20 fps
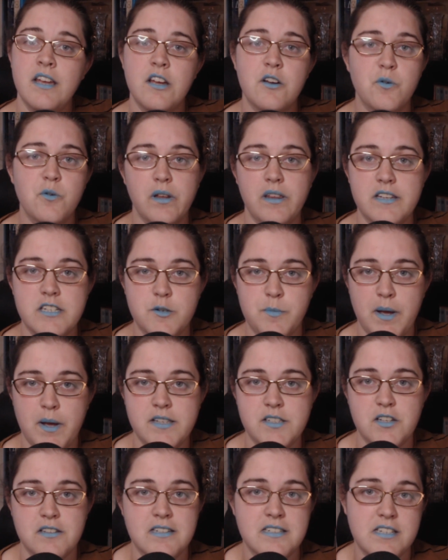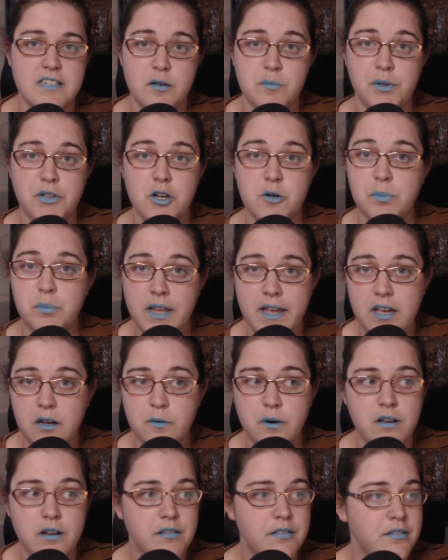It really depends on the table you're
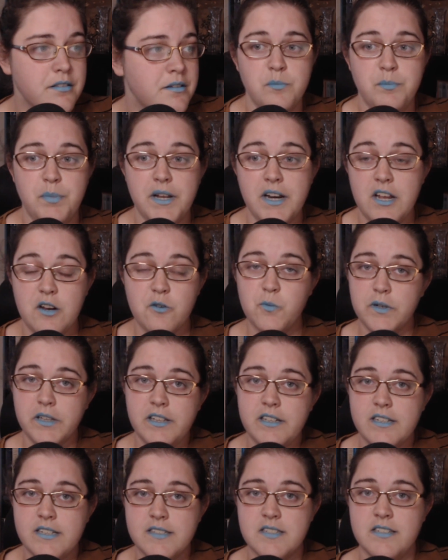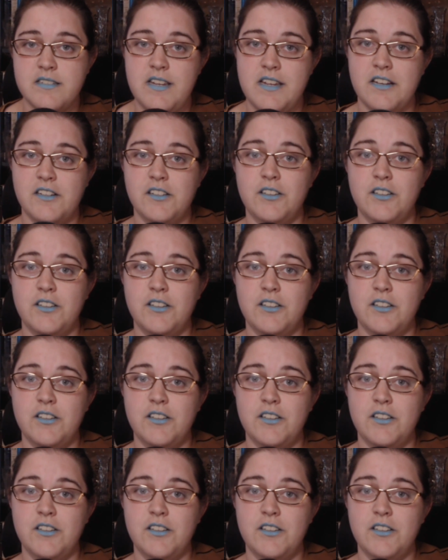playing with, but it really doesn't take a